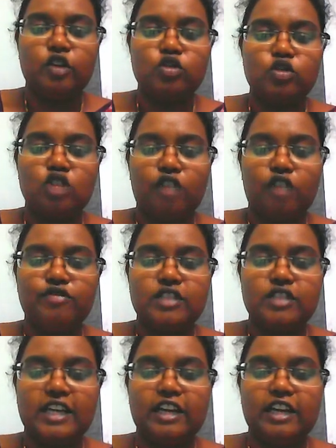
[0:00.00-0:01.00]
of
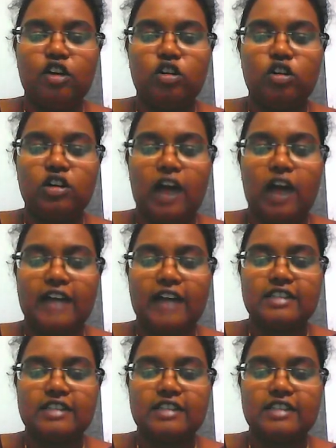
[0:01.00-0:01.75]
stereotaxic